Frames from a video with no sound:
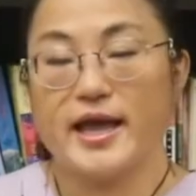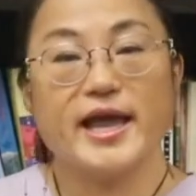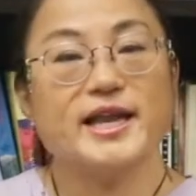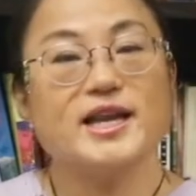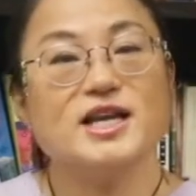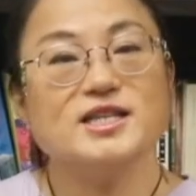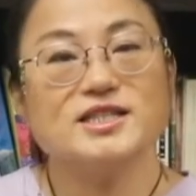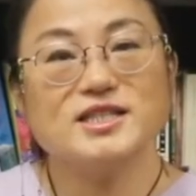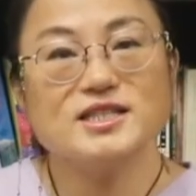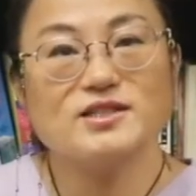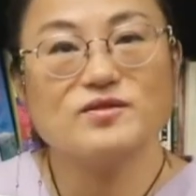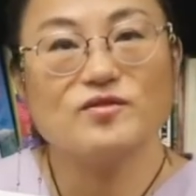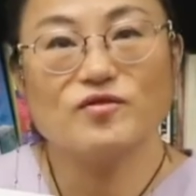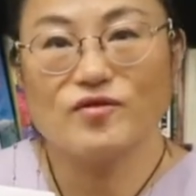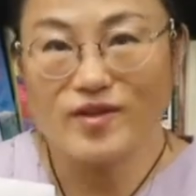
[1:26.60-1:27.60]
energy
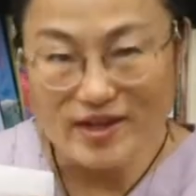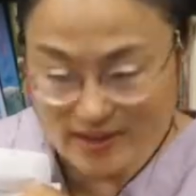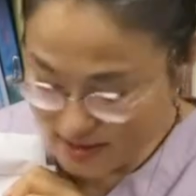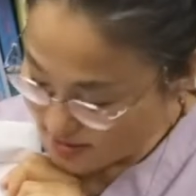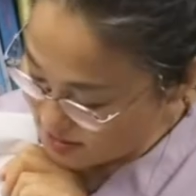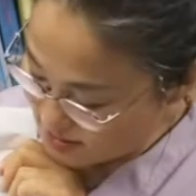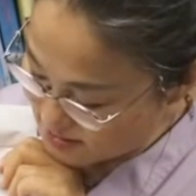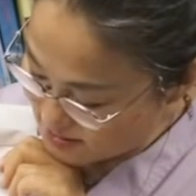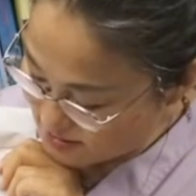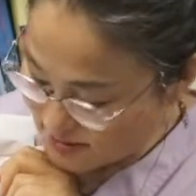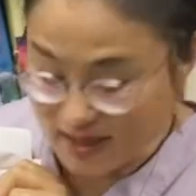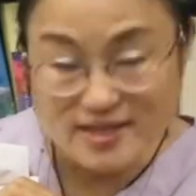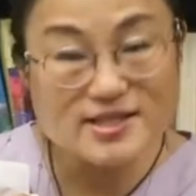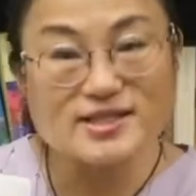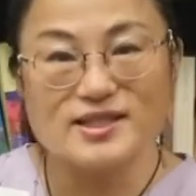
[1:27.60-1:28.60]
is very
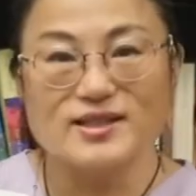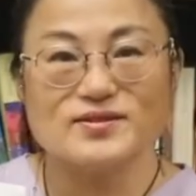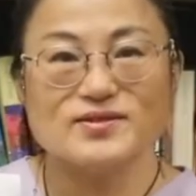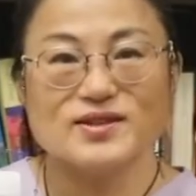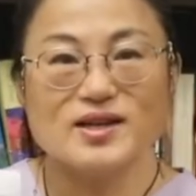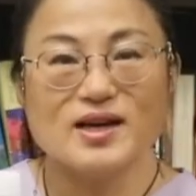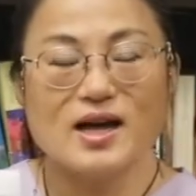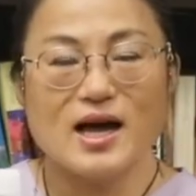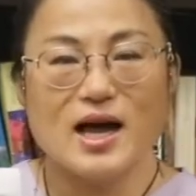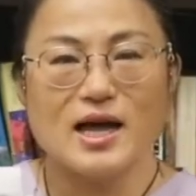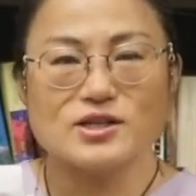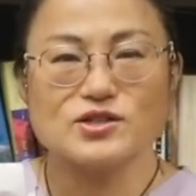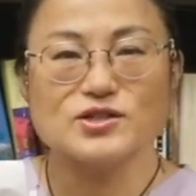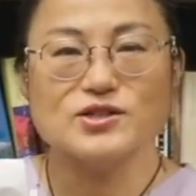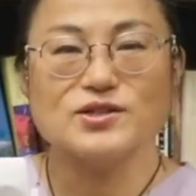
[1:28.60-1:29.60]
sensitive.
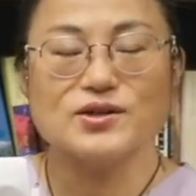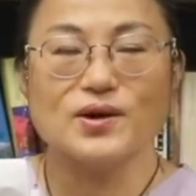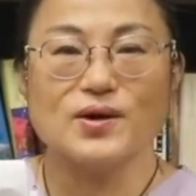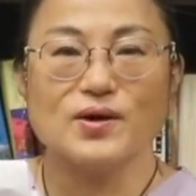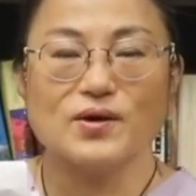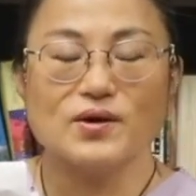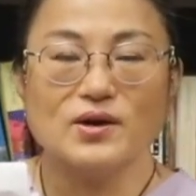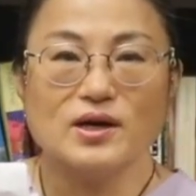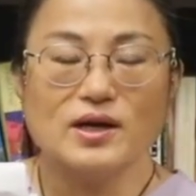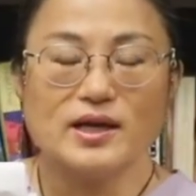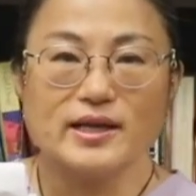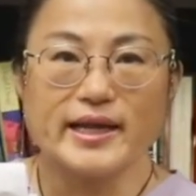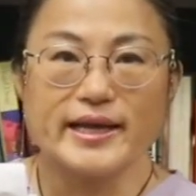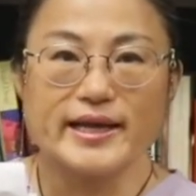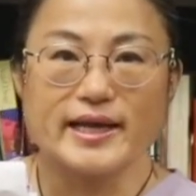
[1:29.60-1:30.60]
As you know,
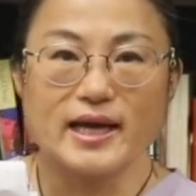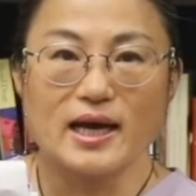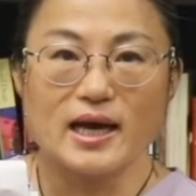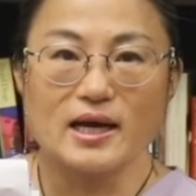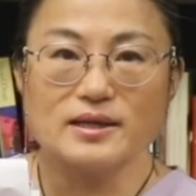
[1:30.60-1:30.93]
like